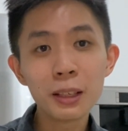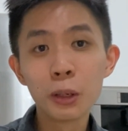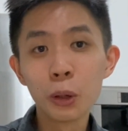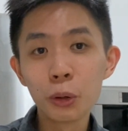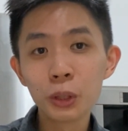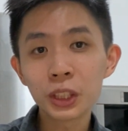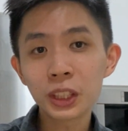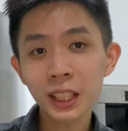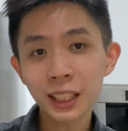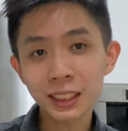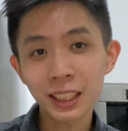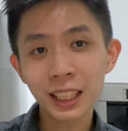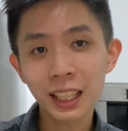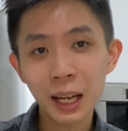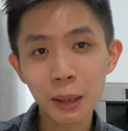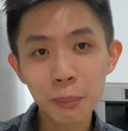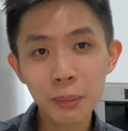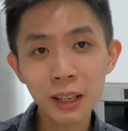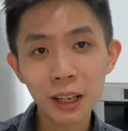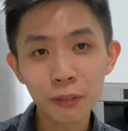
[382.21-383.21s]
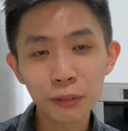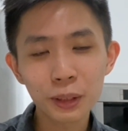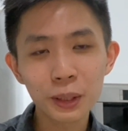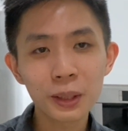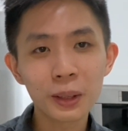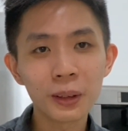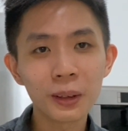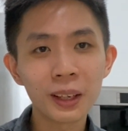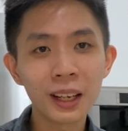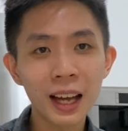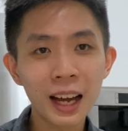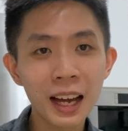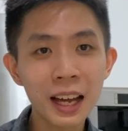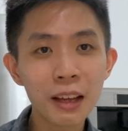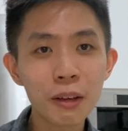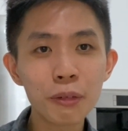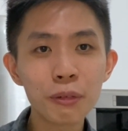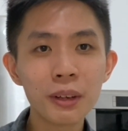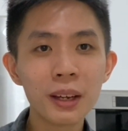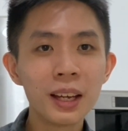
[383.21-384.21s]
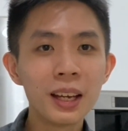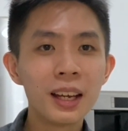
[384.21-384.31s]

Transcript: loan sharks are coming after your life,